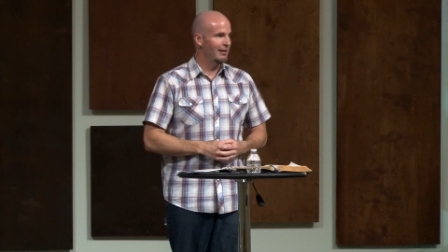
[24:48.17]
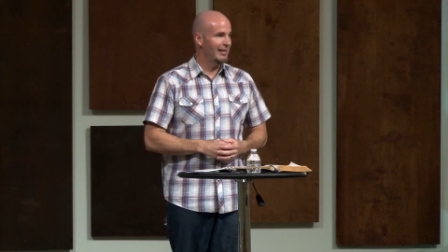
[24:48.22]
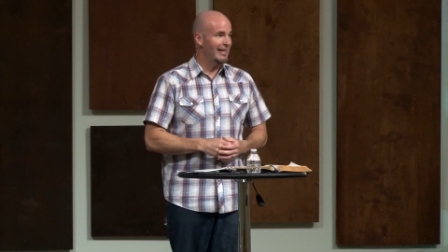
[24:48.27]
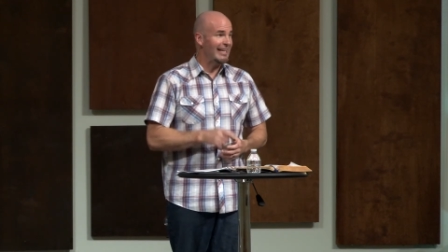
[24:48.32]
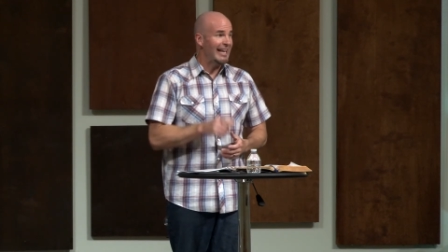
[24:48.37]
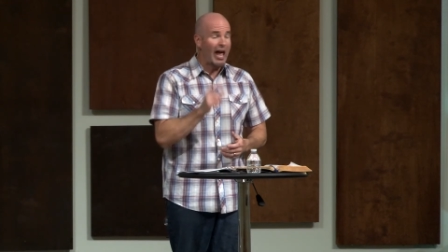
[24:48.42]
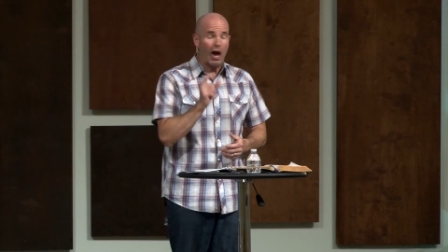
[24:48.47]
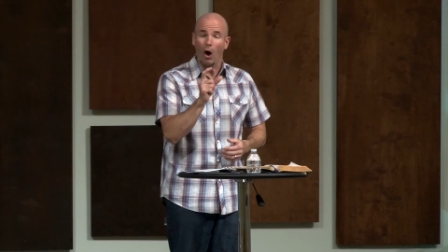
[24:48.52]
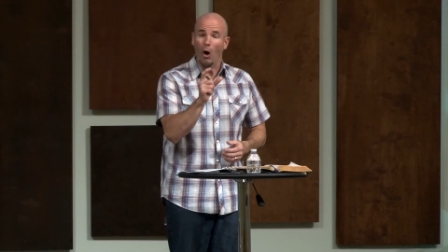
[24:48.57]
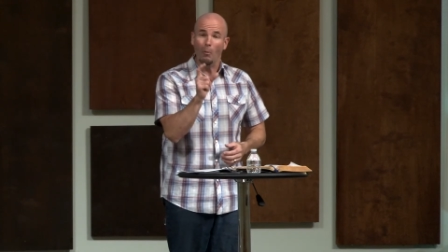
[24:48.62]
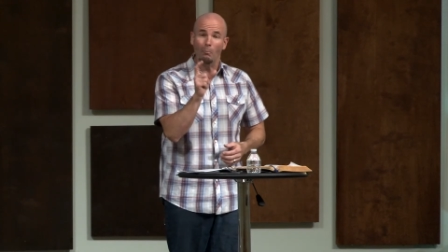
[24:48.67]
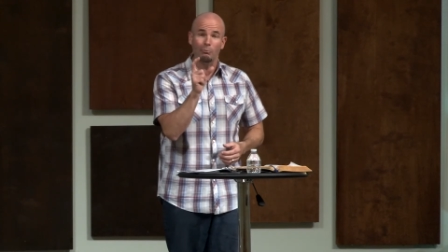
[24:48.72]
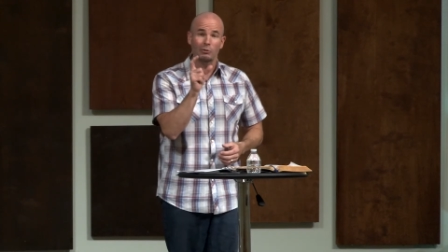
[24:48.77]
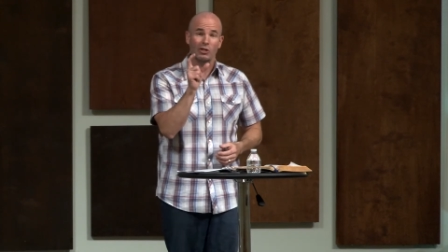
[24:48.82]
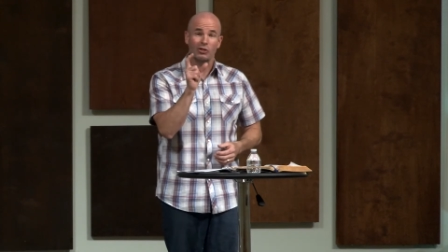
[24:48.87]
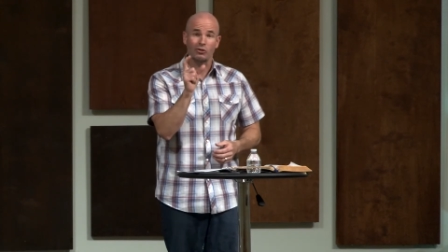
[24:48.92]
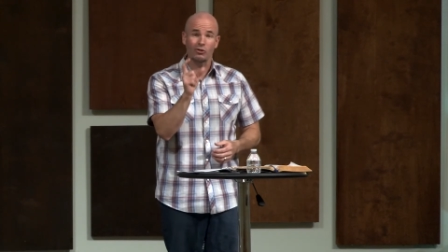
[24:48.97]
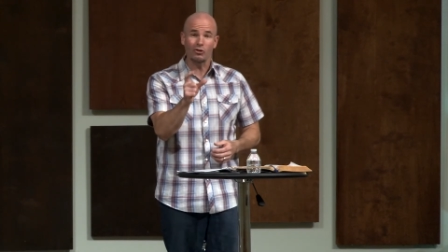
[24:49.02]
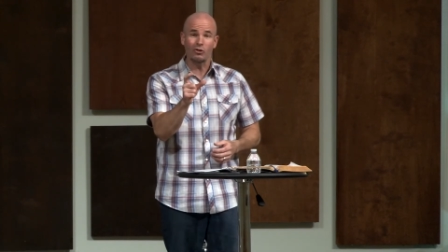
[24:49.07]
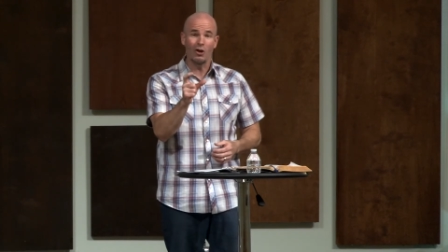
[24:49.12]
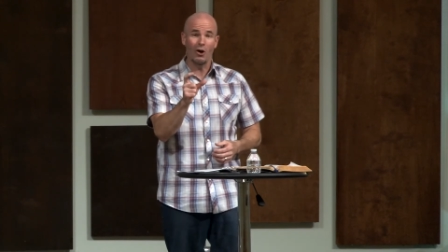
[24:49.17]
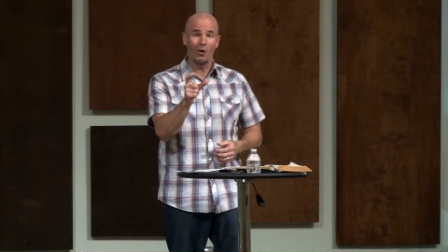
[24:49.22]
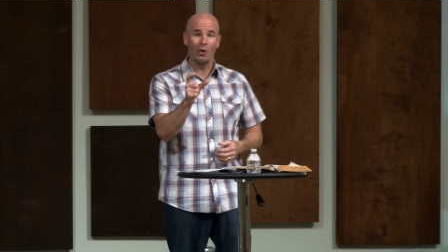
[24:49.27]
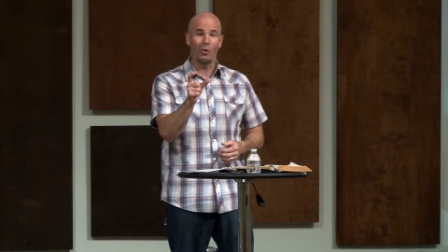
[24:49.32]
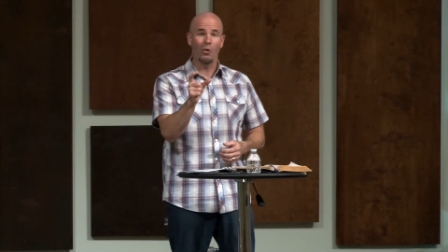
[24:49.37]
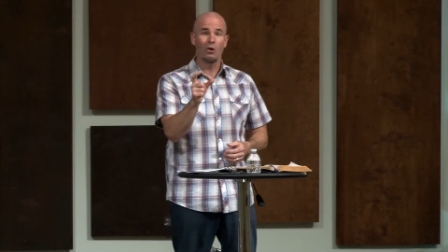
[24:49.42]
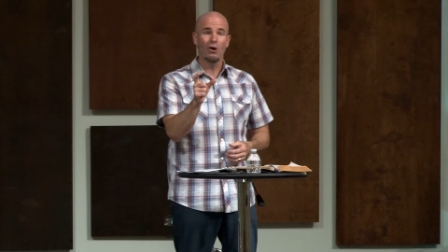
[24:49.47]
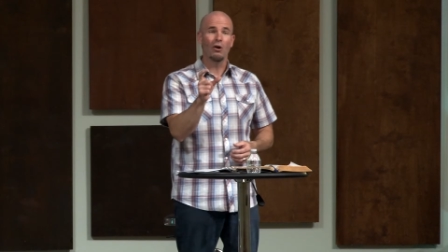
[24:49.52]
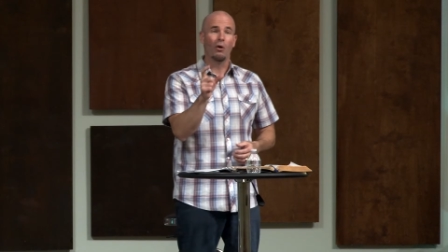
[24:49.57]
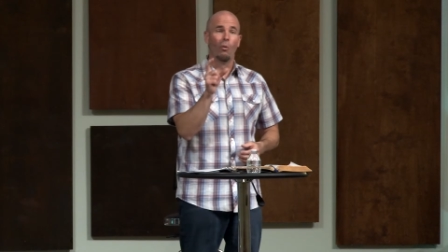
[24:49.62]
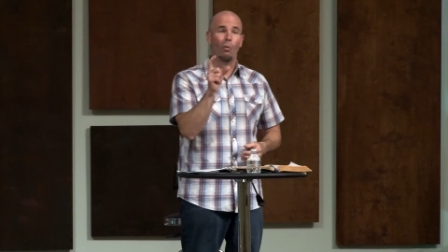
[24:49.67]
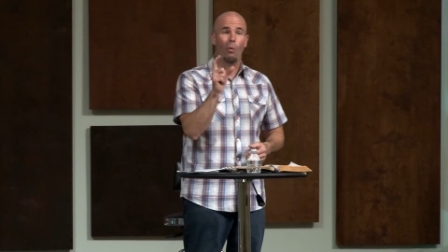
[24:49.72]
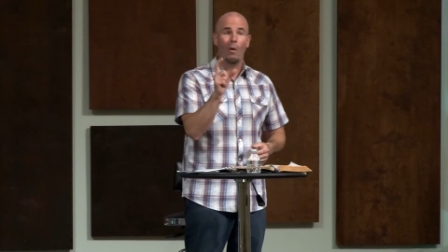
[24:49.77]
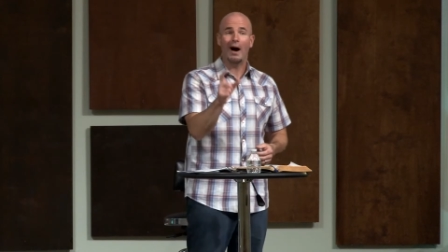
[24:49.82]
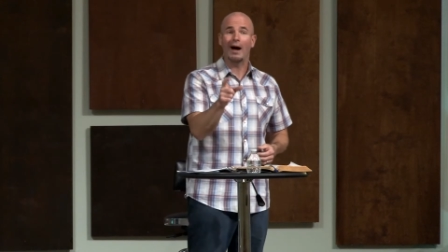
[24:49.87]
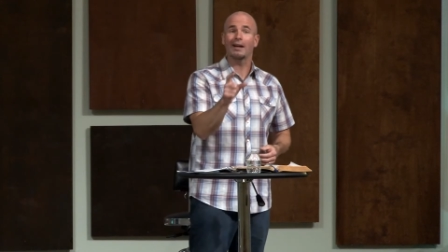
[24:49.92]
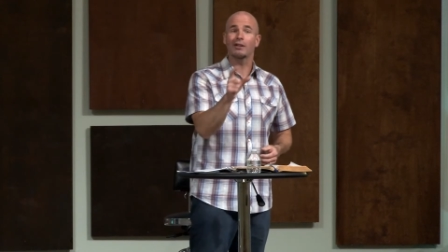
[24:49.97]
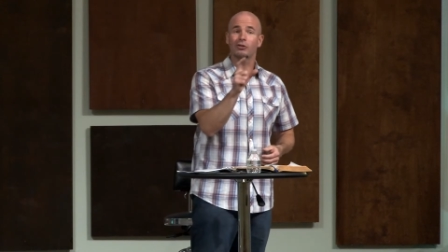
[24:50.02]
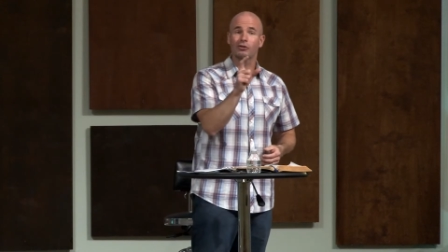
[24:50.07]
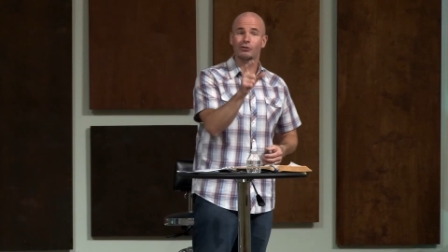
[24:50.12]
It helps us know
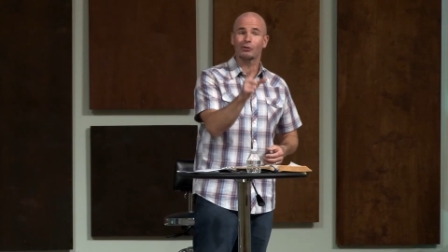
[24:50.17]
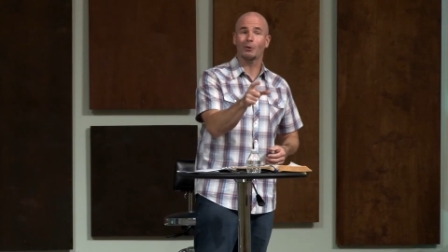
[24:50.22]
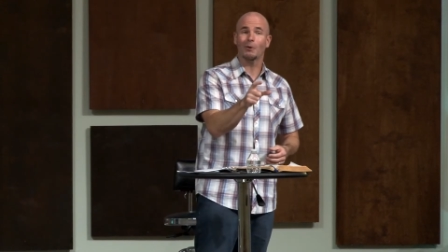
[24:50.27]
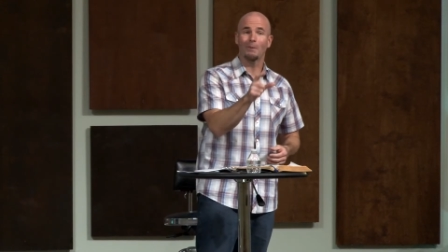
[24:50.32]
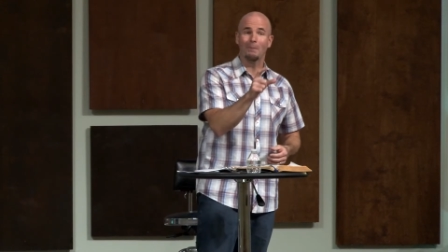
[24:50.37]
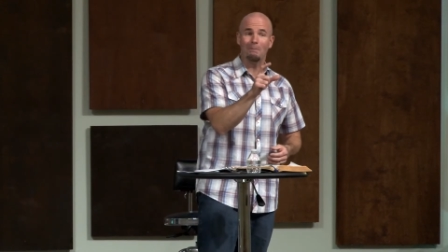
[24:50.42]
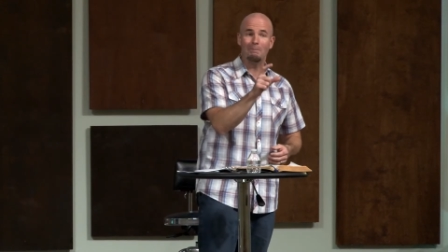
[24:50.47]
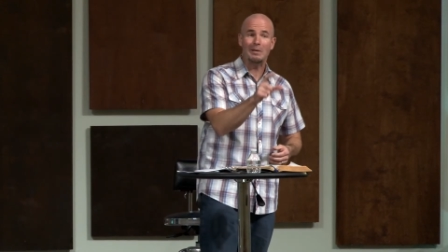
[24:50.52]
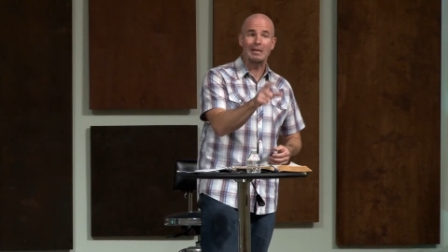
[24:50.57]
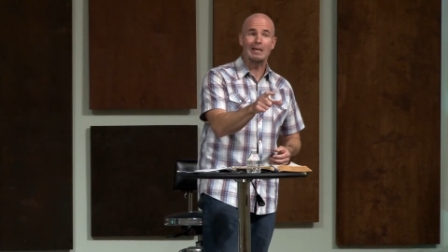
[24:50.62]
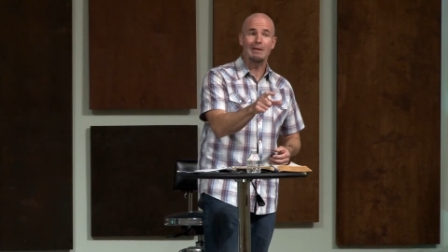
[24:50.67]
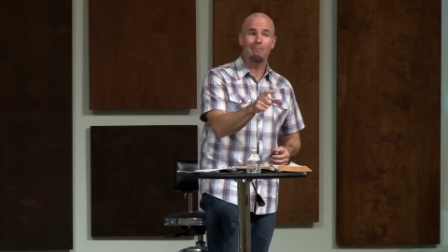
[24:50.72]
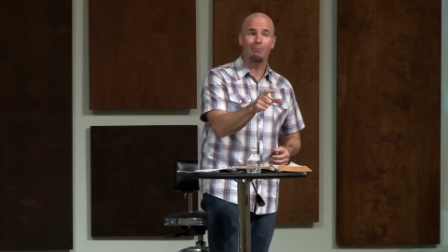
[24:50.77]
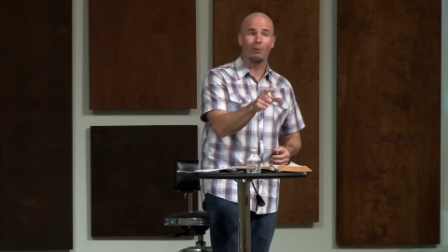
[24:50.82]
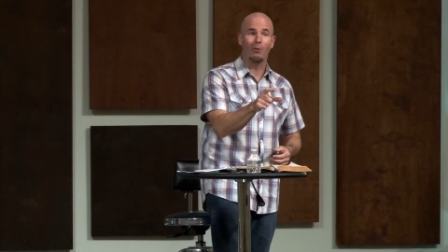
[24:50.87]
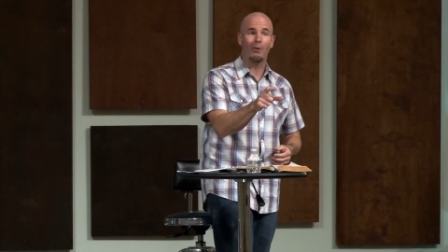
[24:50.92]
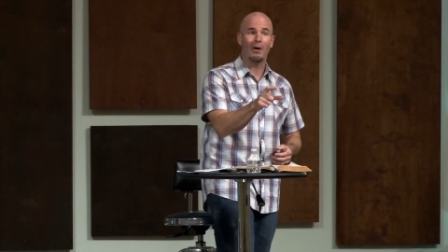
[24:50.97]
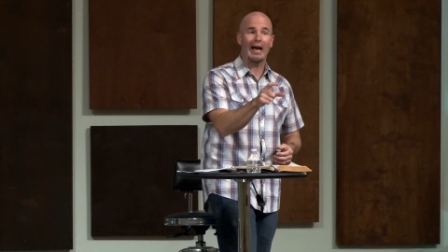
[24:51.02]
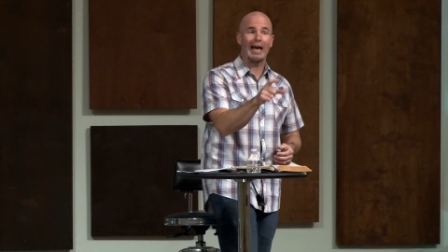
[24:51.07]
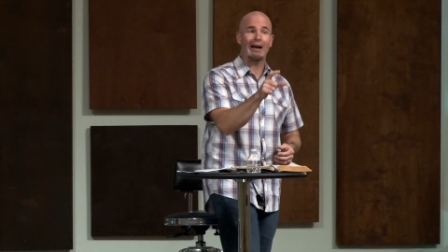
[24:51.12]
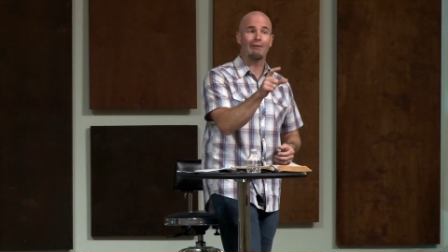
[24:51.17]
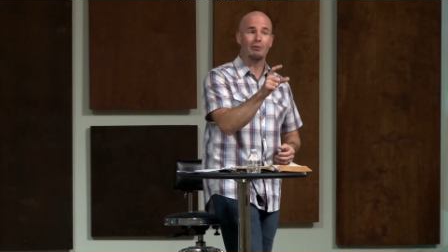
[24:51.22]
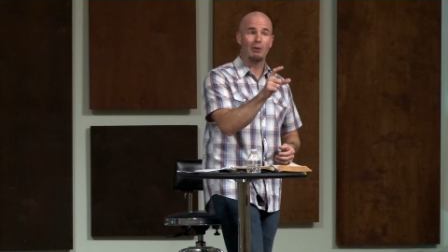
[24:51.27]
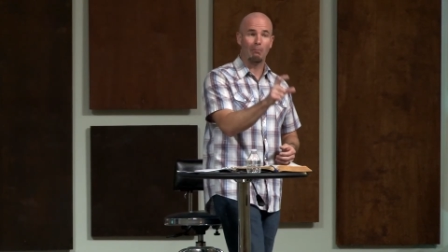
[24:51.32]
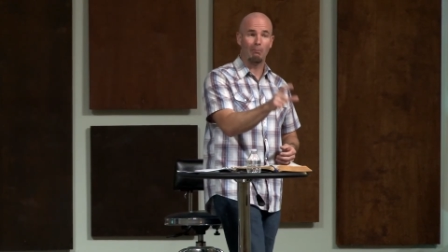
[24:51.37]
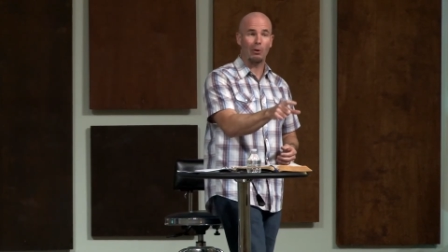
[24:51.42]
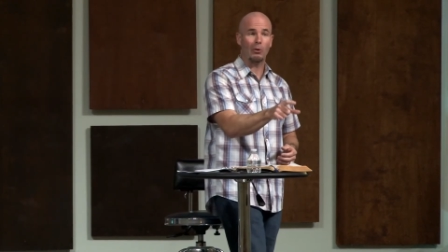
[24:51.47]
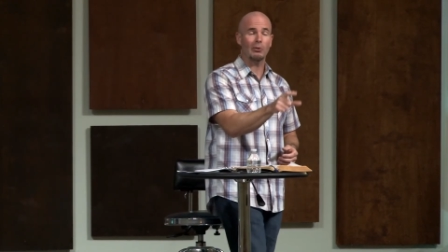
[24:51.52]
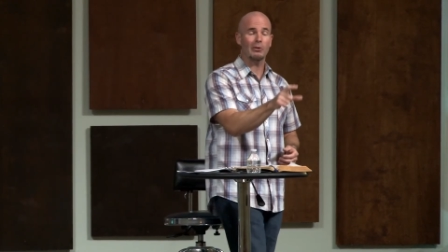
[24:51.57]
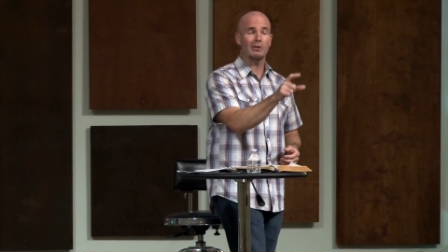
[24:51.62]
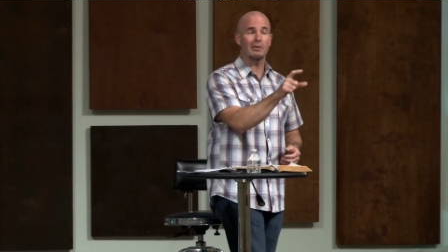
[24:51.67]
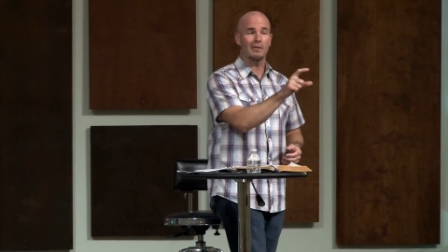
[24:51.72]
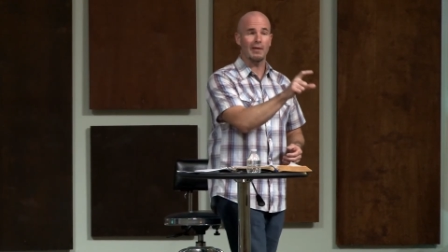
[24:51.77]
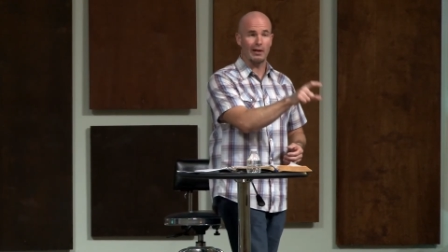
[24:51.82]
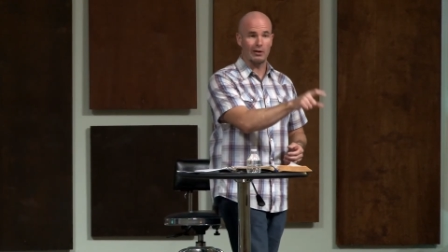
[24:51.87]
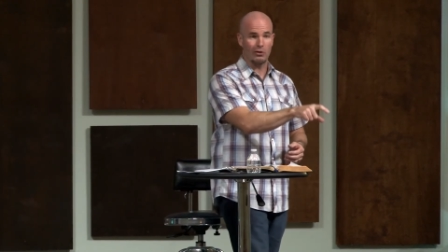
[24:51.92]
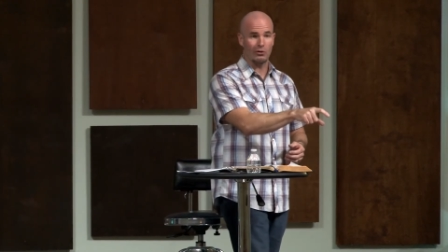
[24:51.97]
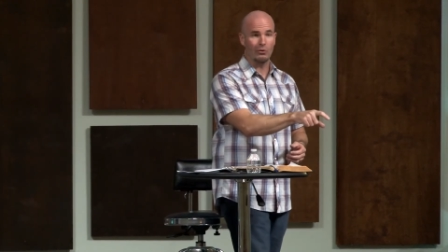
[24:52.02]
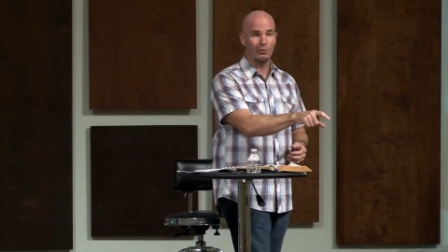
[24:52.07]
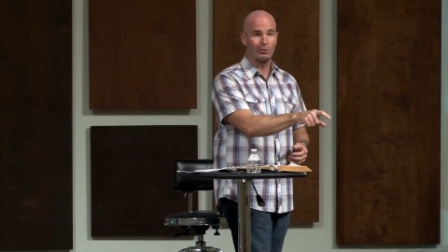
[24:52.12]
why certain people have the burden
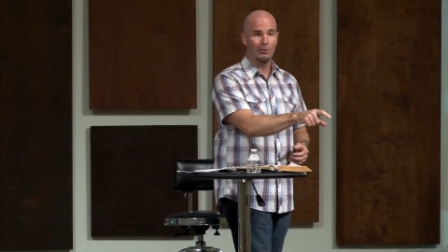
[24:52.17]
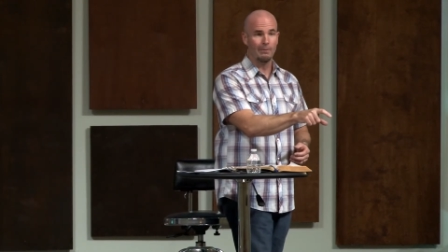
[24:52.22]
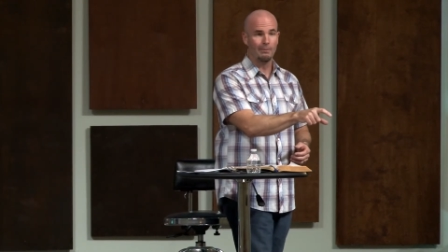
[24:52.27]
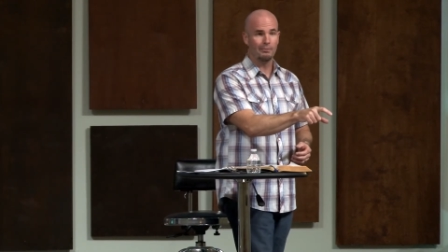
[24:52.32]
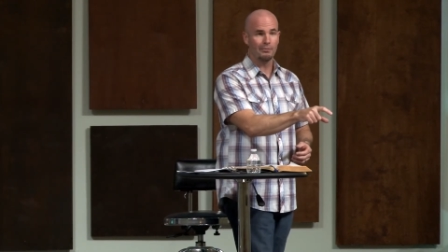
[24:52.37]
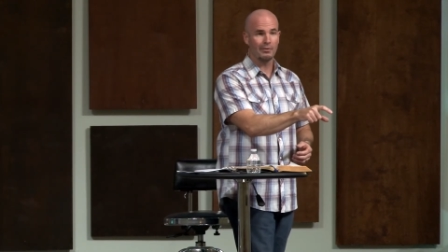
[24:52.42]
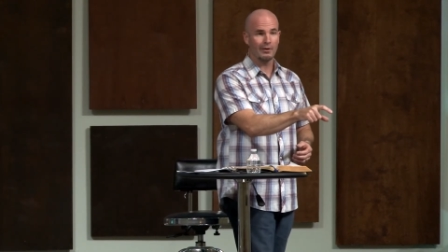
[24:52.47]
they do.